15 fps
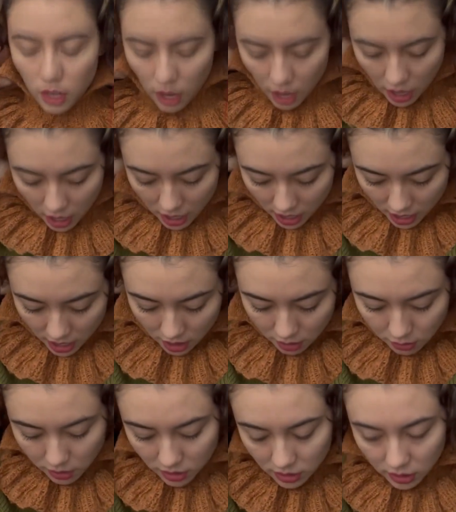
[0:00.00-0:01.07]
I
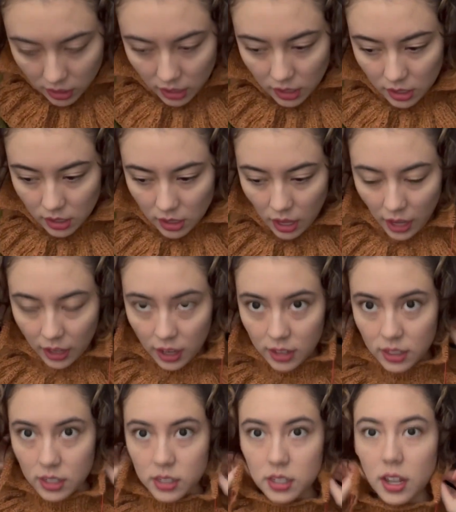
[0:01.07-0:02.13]
got this